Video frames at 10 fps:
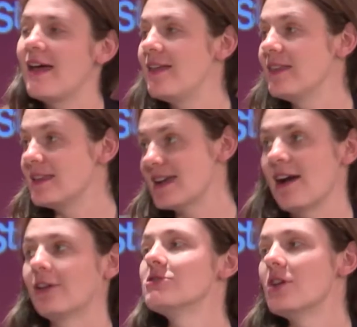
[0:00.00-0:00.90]
and the
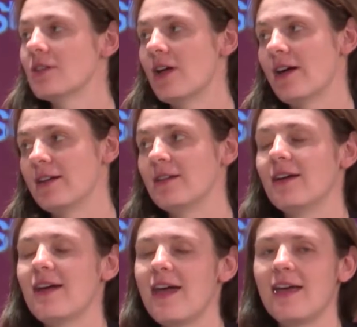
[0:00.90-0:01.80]
attackers online.
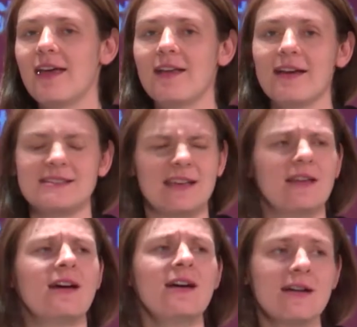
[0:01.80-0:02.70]
And I said,
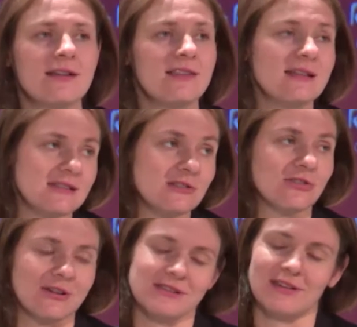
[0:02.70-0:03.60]
huh, that's
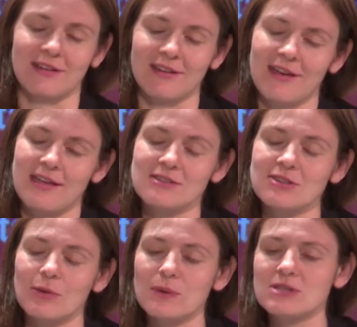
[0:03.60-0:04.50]
interesting. And
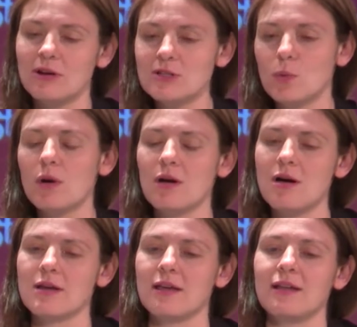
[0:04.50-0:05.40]
so we started to work
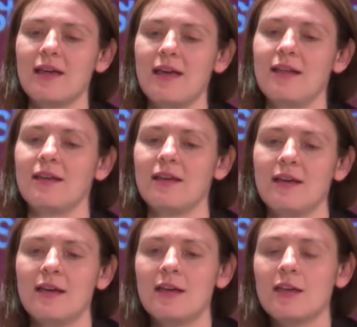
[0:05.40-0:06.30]
on it. And
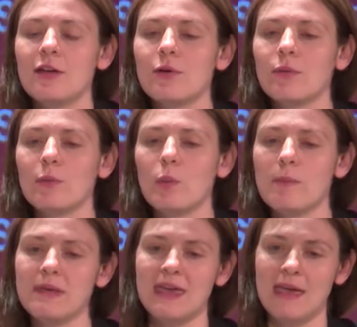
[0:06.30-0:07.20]
you know,
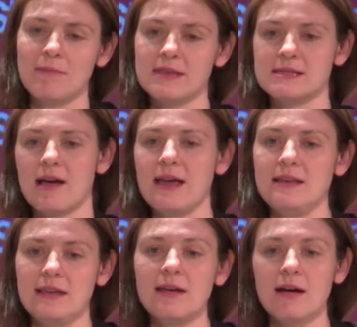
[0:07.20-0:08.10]
what became this
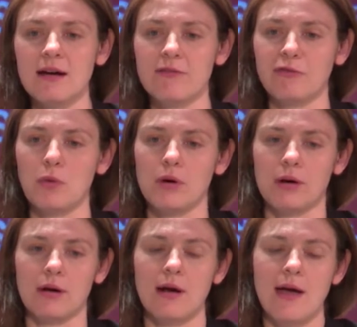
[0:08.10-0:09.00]
idea
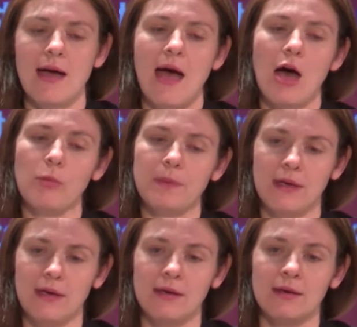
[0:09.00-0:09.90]
for
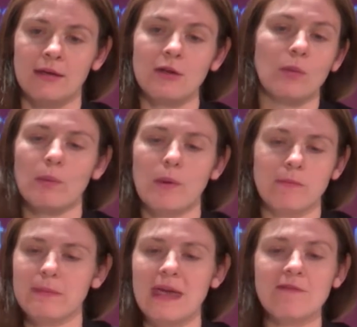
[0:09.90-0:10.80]
helping, you know,
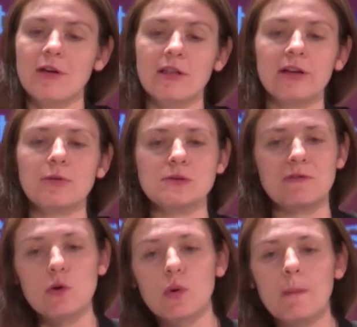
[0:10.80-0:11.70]
what became very clear was
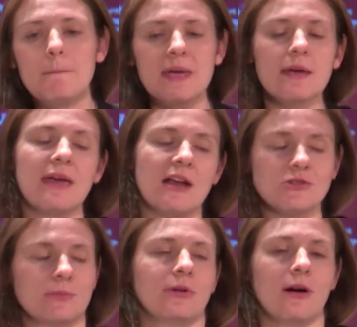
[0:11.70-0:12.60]
if you were a big
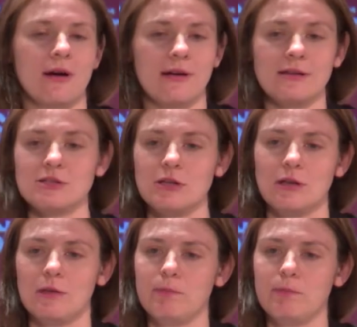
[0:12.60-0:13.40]
enterprise,